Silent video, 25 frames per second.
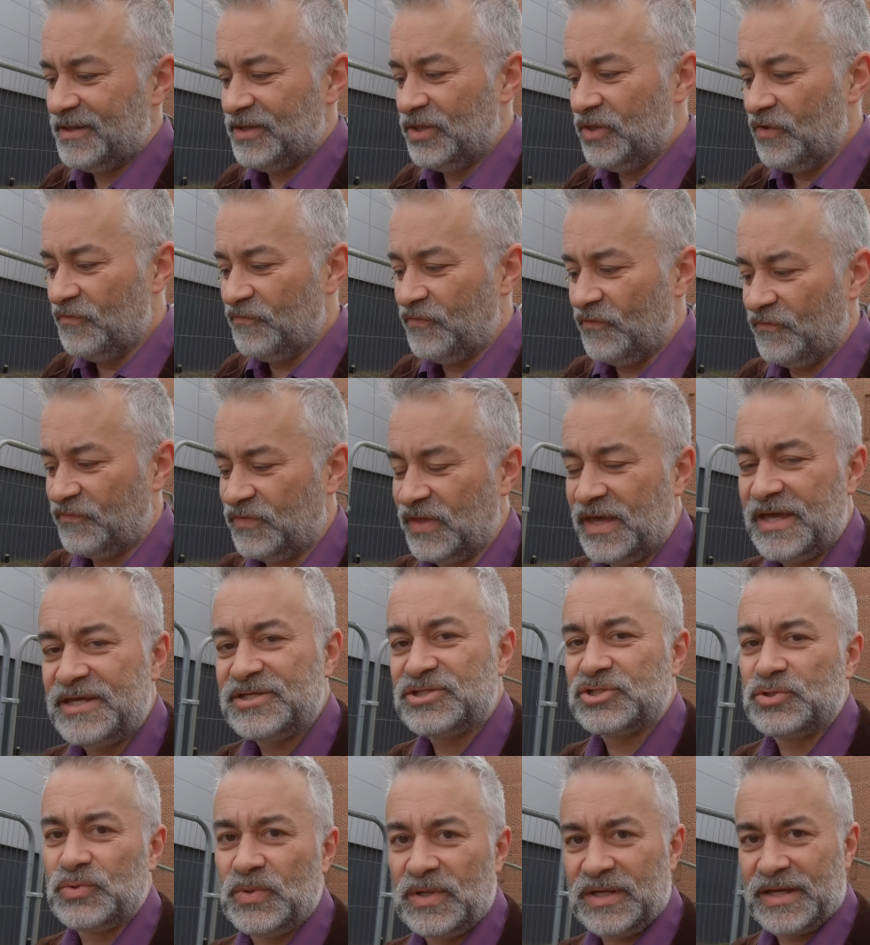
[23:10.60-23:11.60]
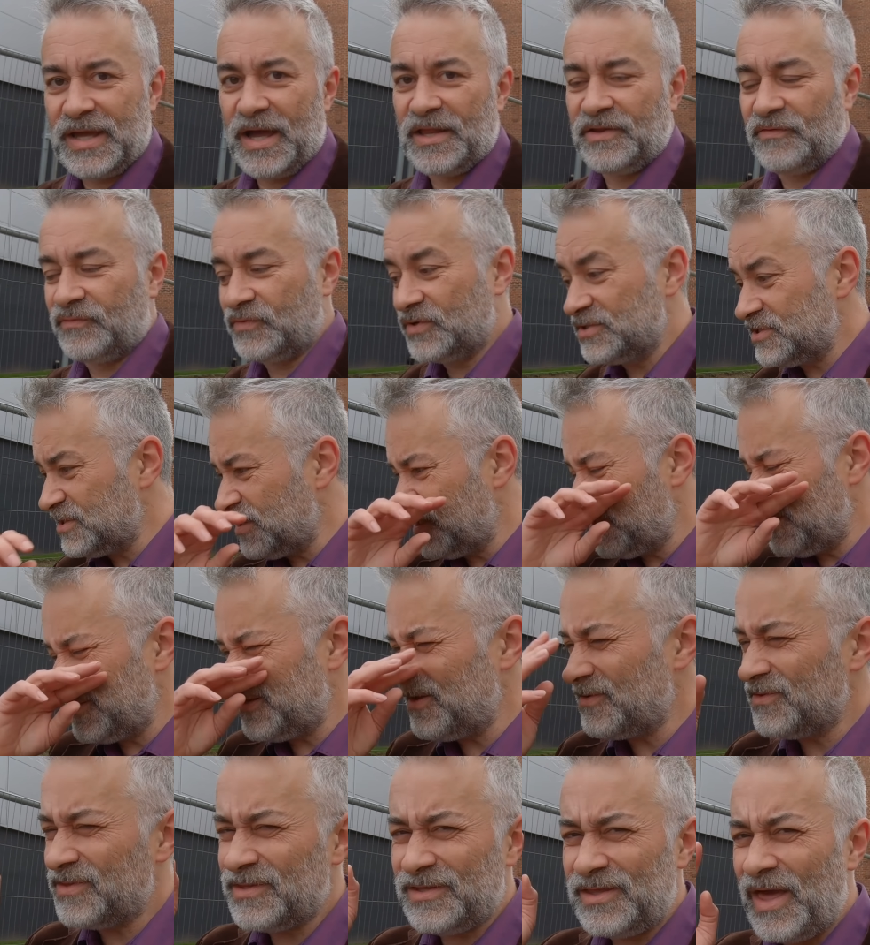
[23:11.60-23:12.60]
love of the history kind of, because you, you
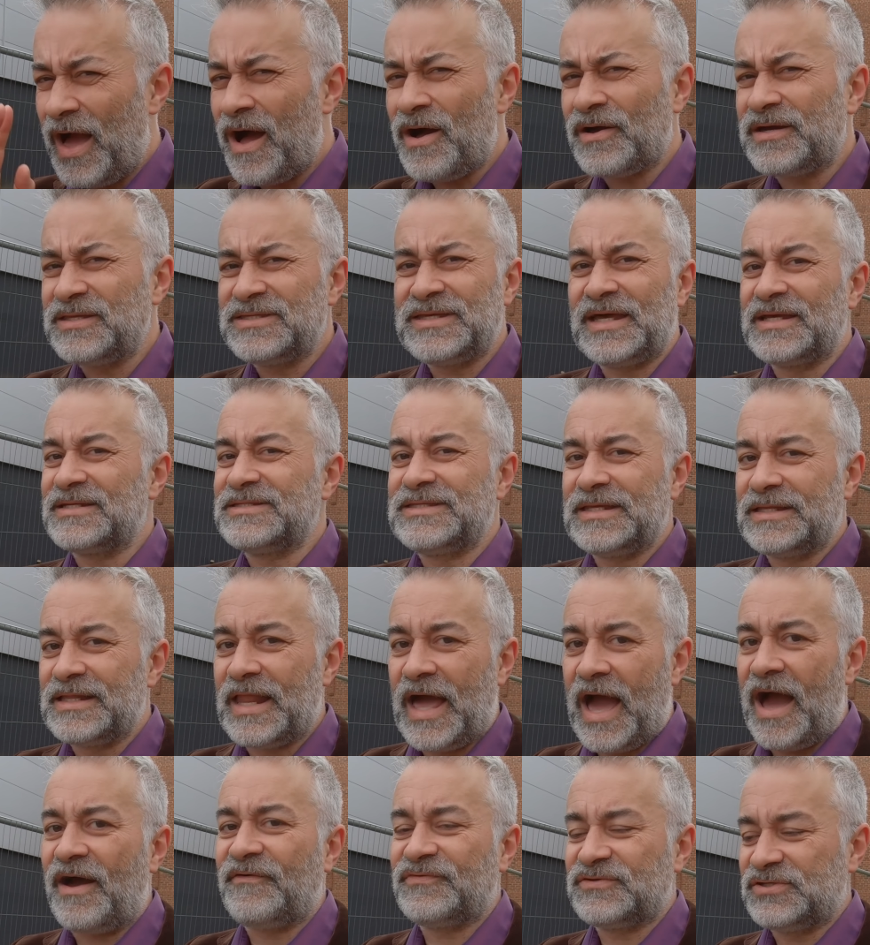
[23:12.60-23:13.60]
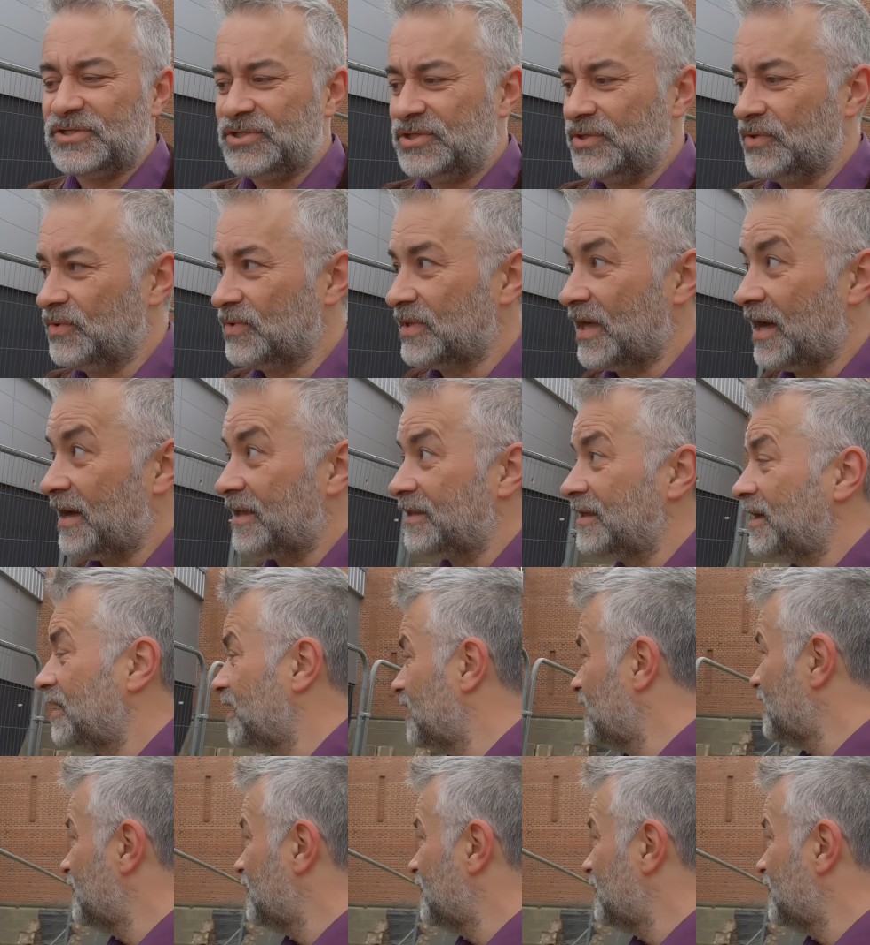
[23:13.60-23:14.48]
know, the architects didn't have to do that.